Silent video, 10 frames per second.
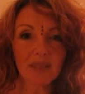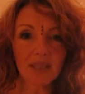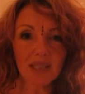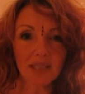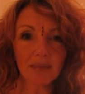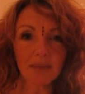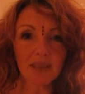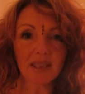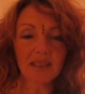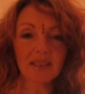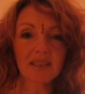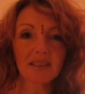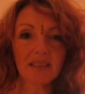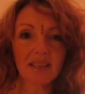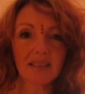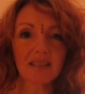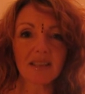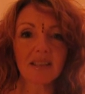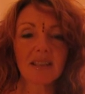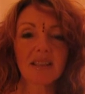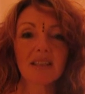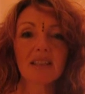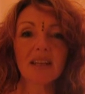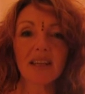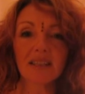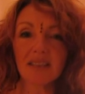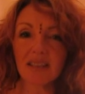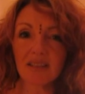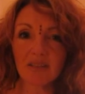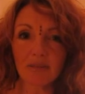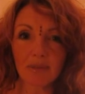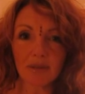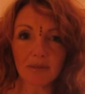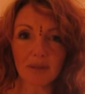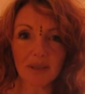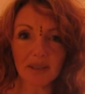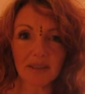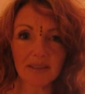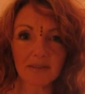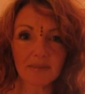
Deeply tender and intimate work,